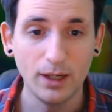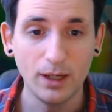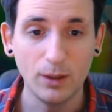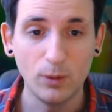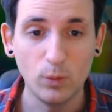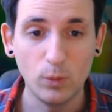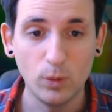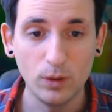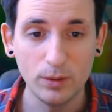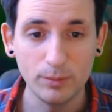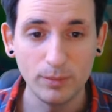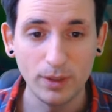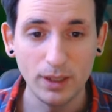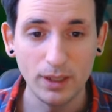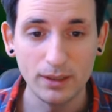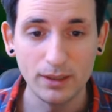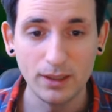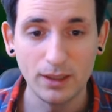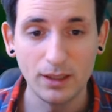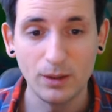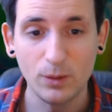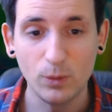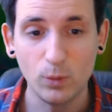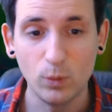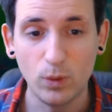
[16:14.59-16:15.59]
A 1
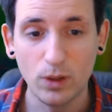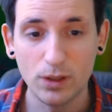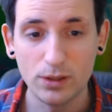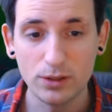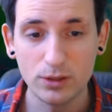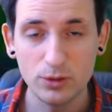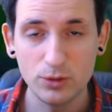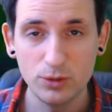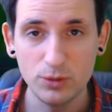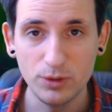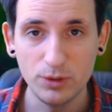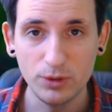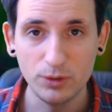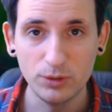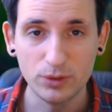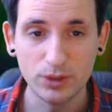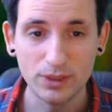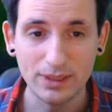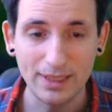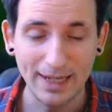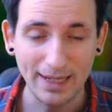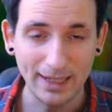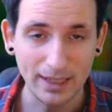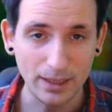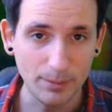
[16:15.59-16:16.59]
mana, 1/2
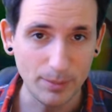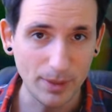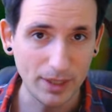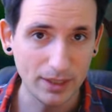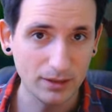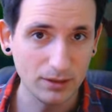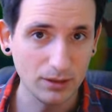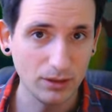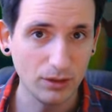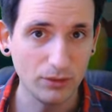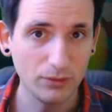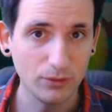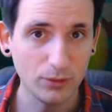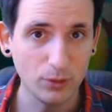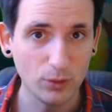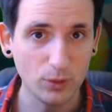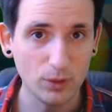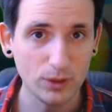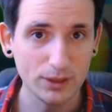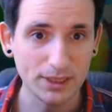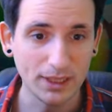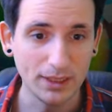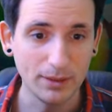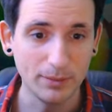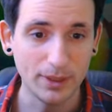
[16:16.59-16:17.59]
unit elemental, of
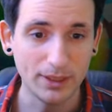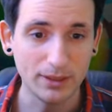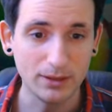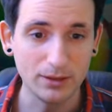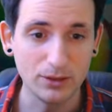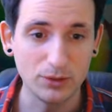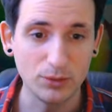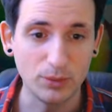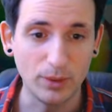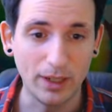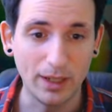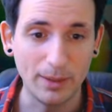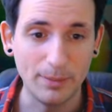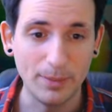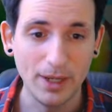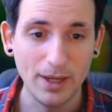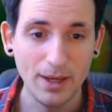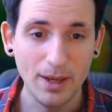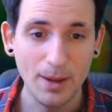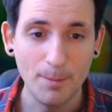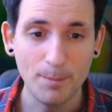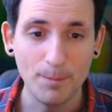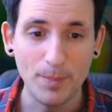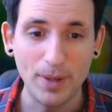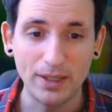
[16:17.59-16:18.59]
course, elemental tribe,
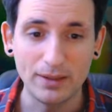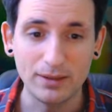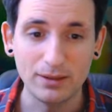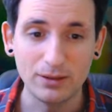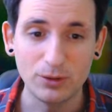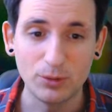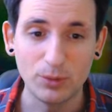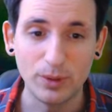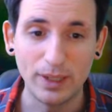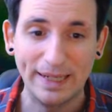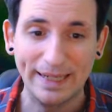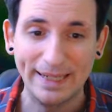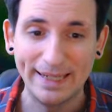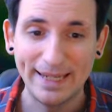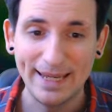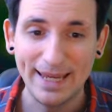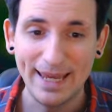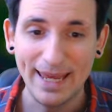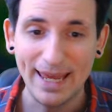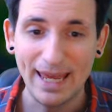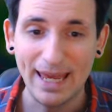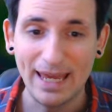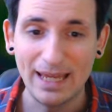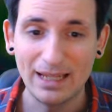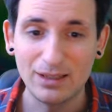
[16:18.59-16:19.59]
battle cry,
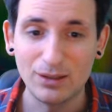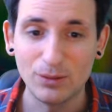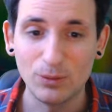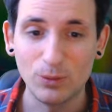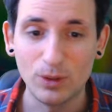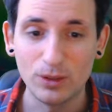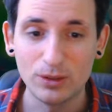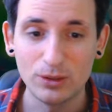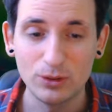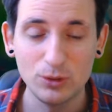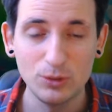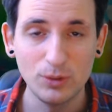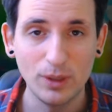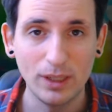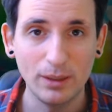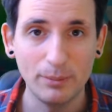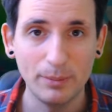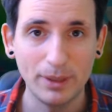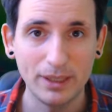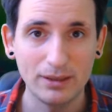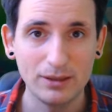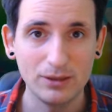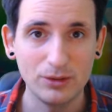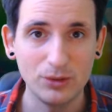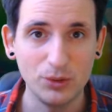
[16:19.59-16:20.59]
add a 1/2
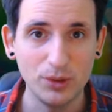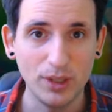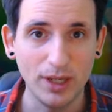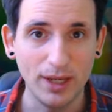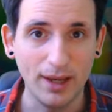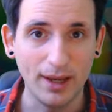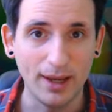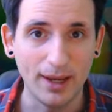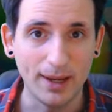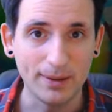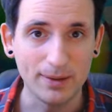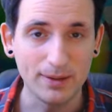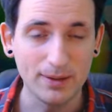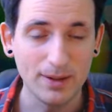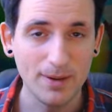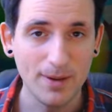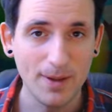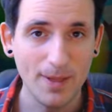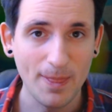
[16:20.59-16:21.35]
elemental to your hand.